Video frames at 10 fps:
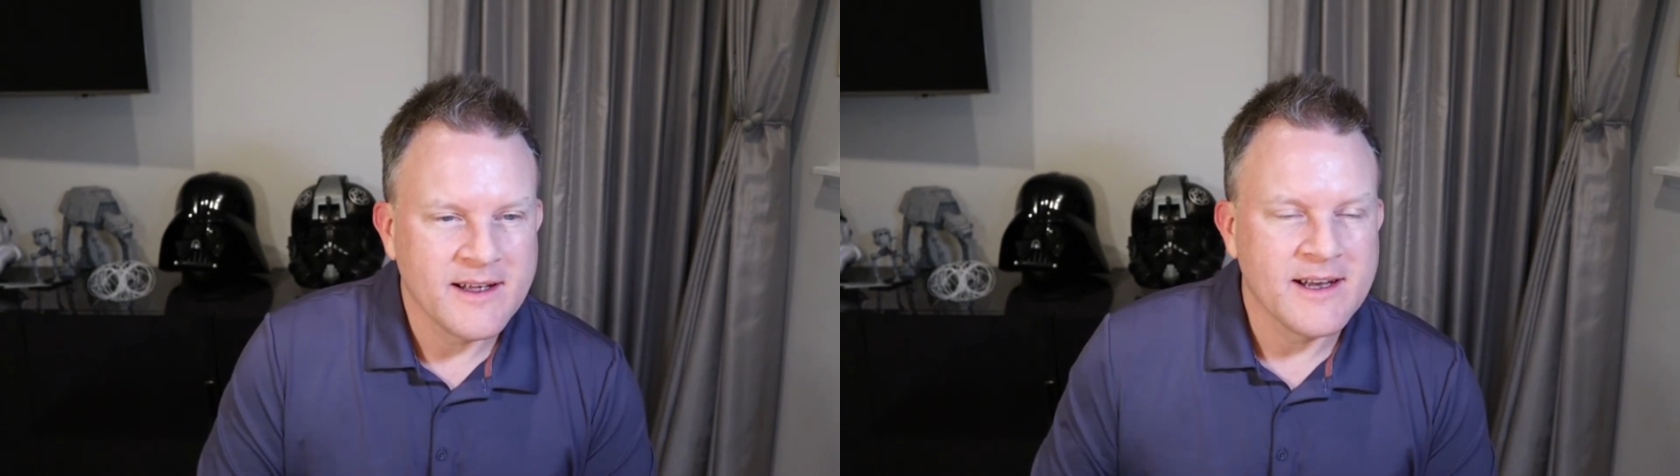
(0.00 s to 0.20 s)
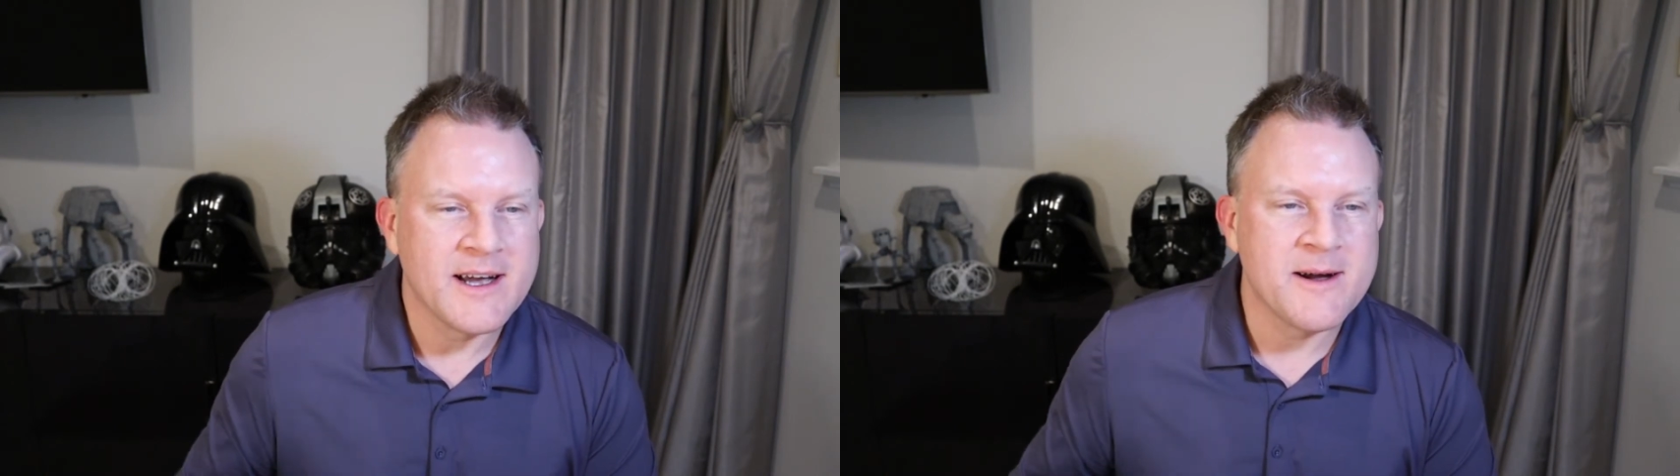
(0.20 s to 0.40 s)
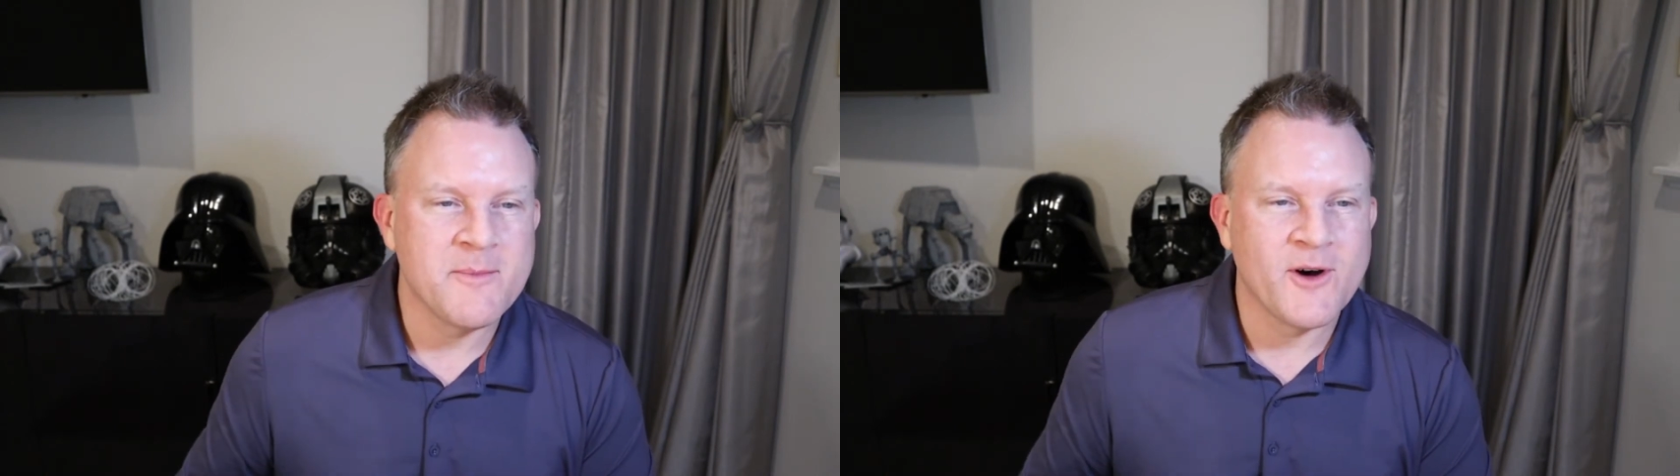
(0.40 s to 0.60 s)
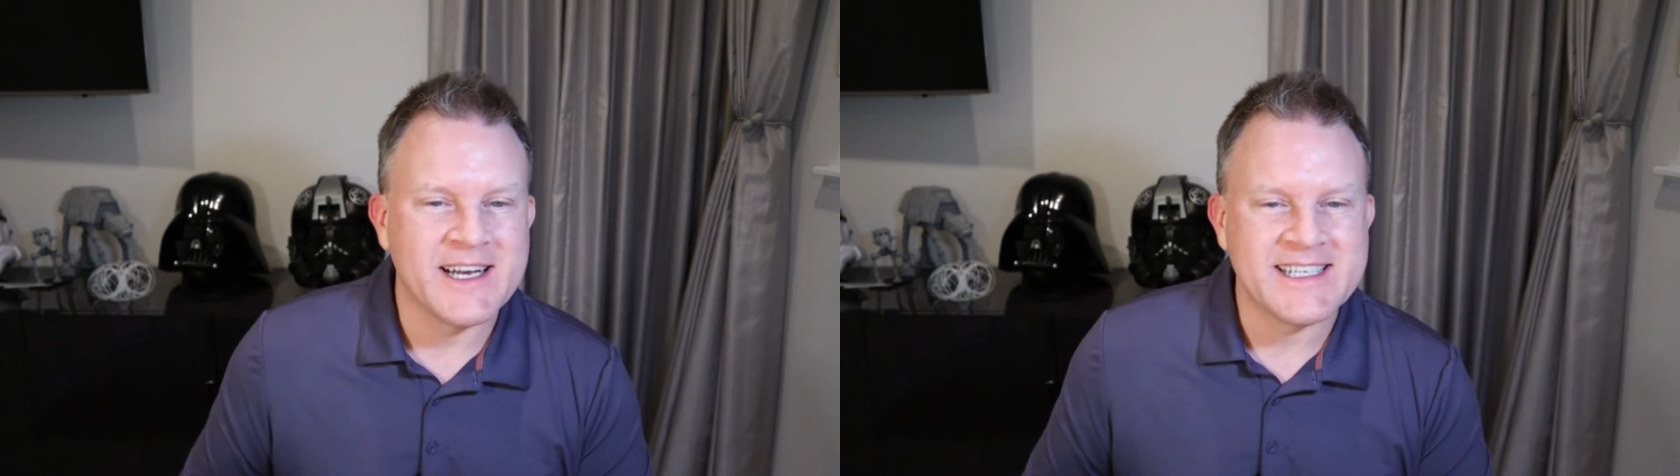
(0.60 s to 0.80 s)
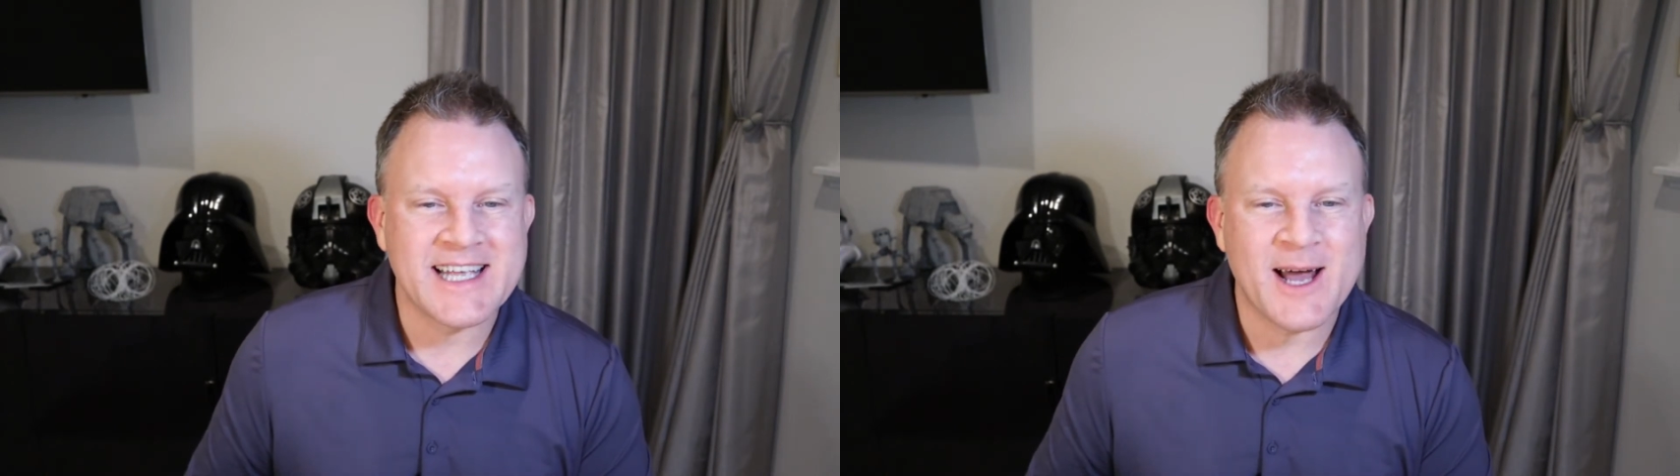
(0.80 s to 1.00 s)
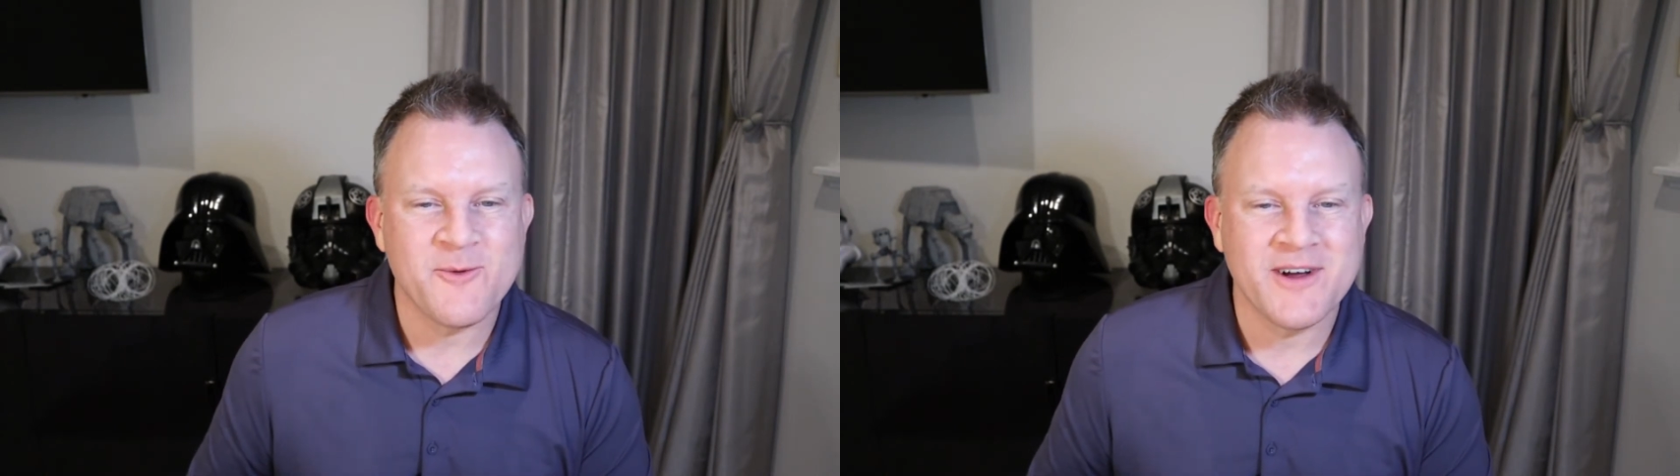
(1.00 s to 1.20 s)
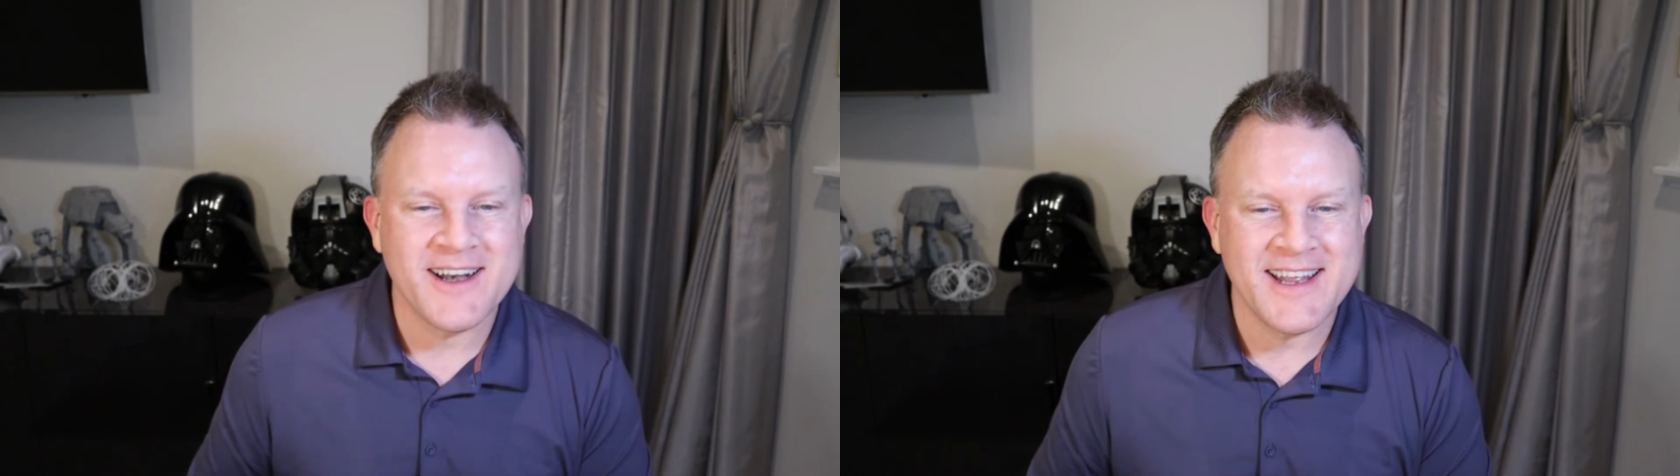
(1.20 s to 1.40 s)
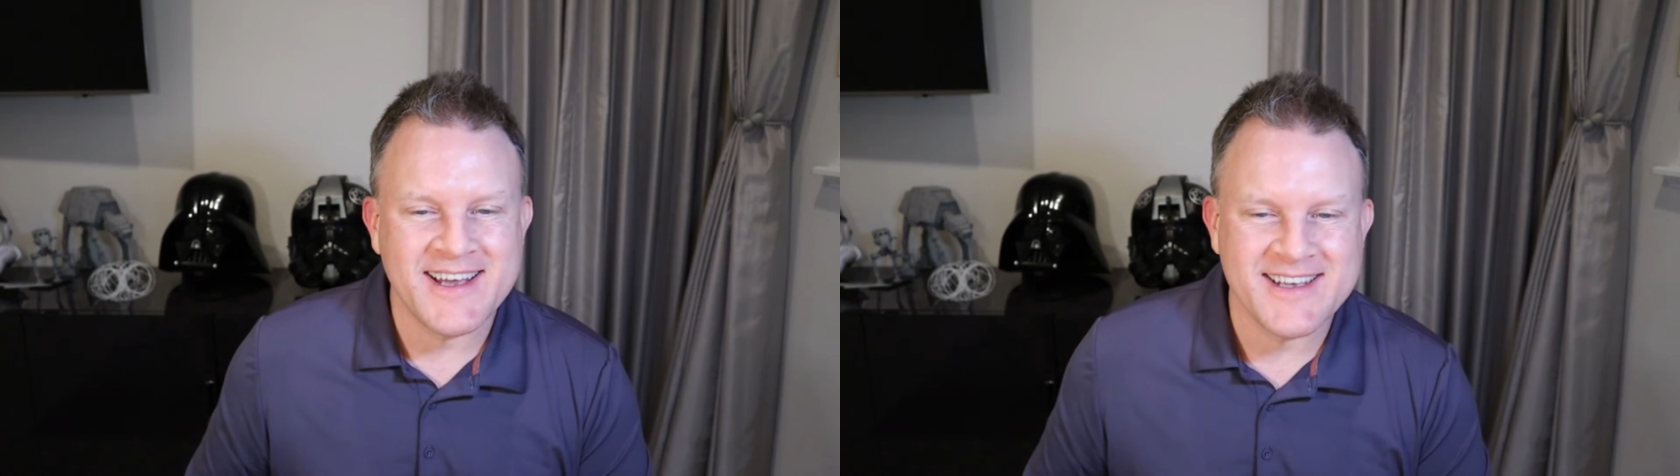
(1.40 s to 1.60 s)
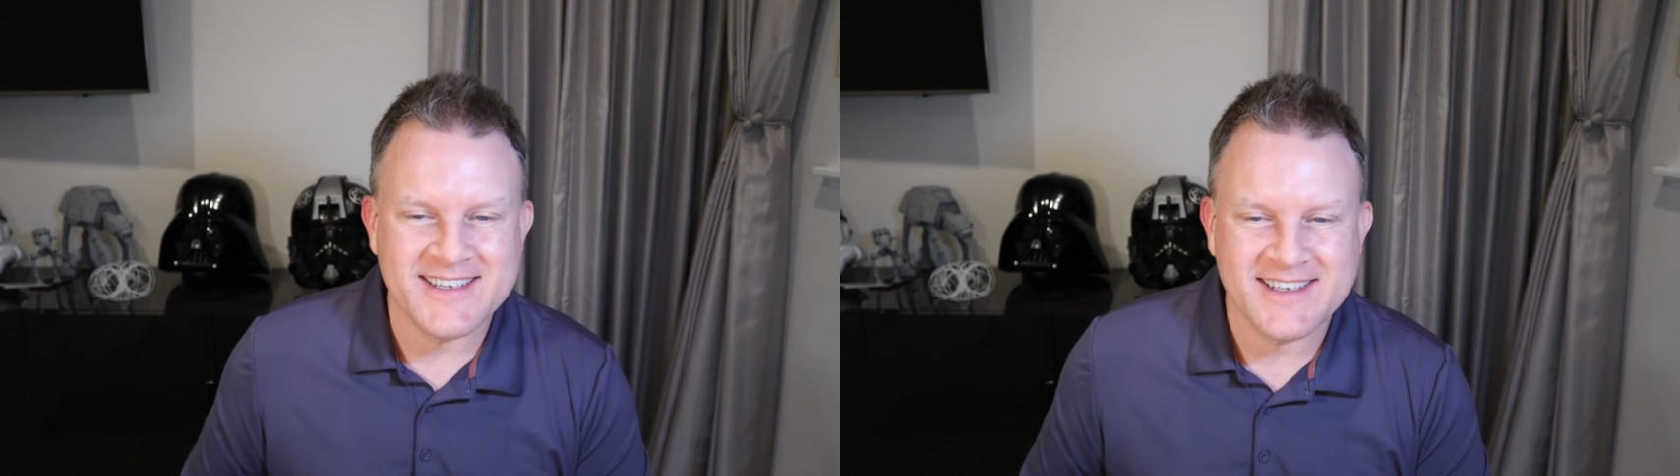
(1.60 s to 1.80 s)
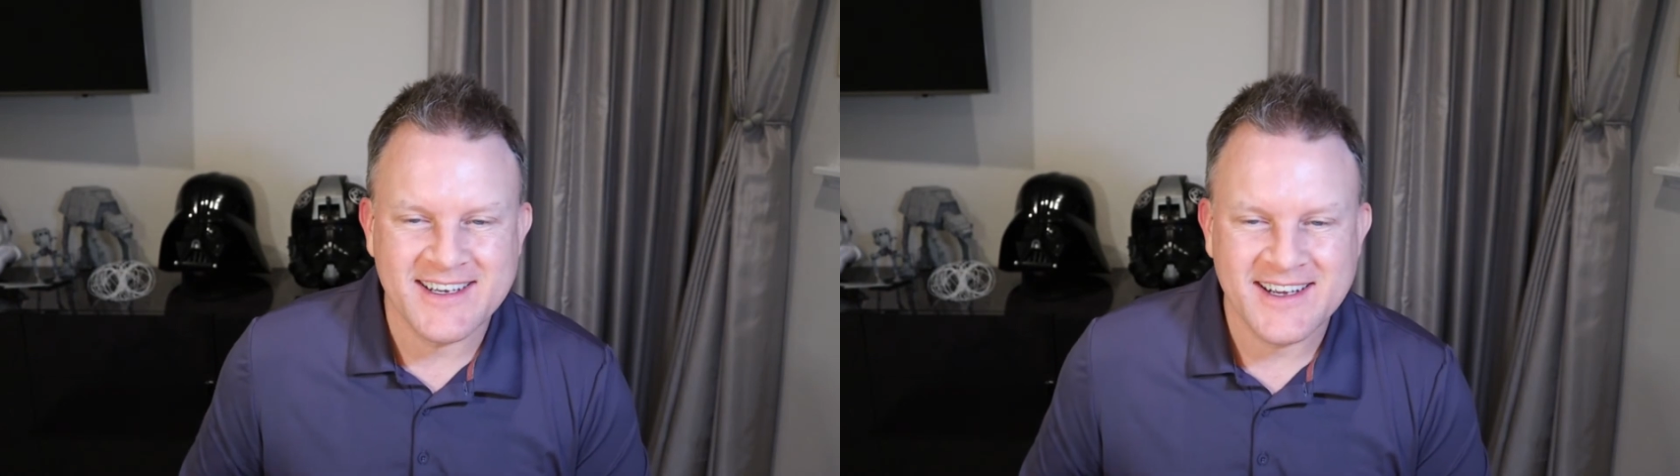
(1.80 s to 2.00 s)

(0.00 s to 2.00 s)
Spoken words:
Come on, is that what it is?